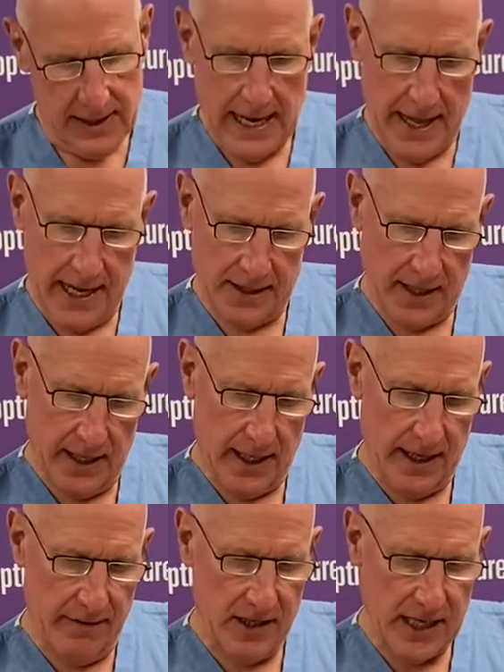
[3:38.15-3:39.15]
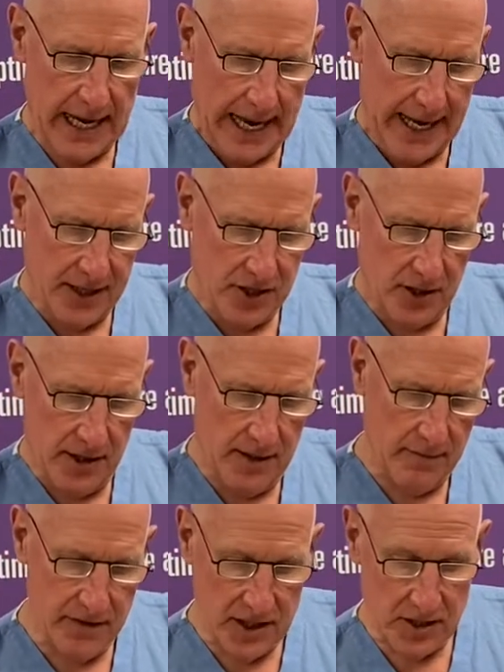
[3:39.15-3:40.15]
Now that's going to give us excellent
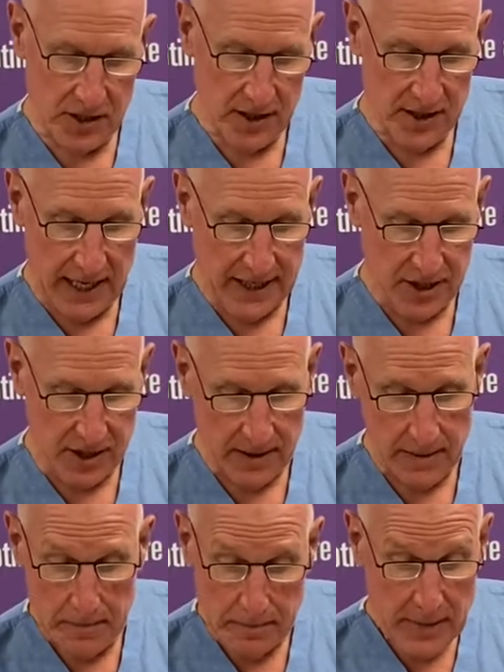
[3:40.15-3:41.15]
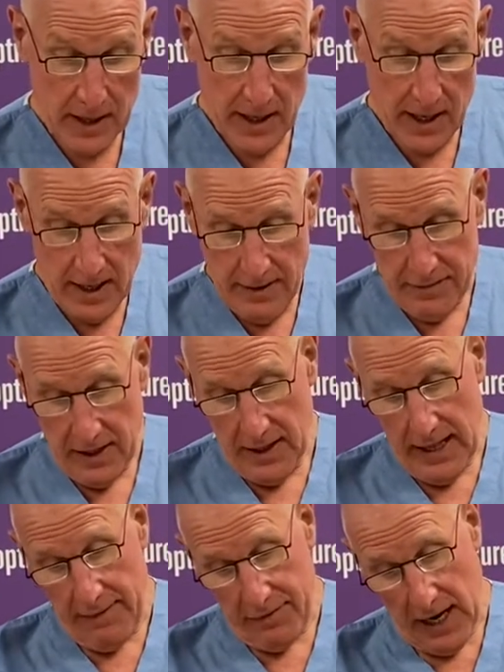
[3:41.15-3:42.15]
visualization of the
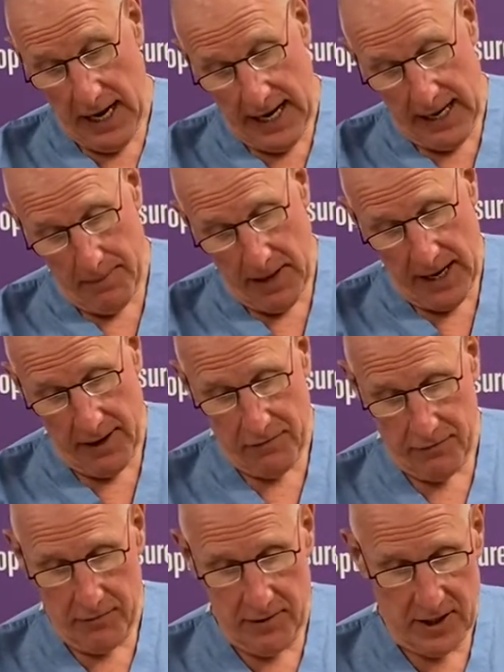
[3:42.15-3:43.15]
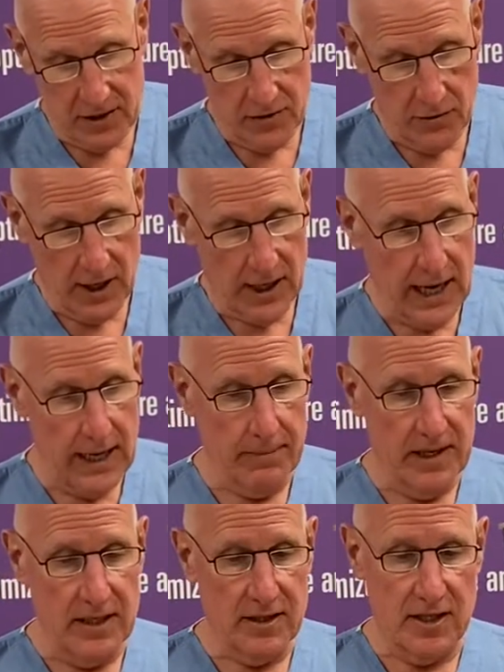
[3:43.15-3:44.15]
left IMA through this
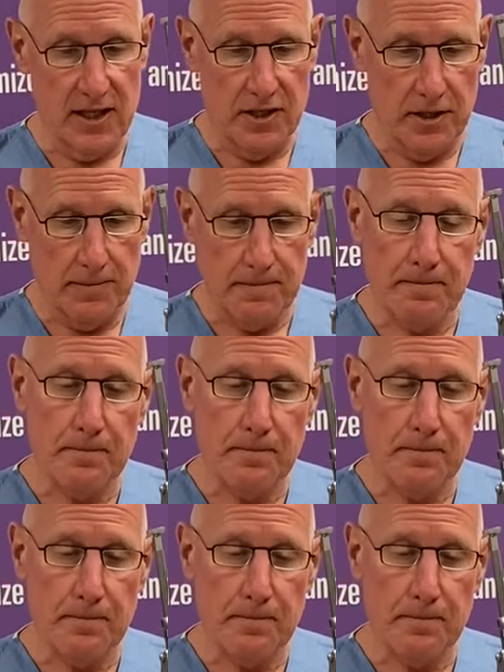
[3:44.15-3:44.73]
thoracotomy incision.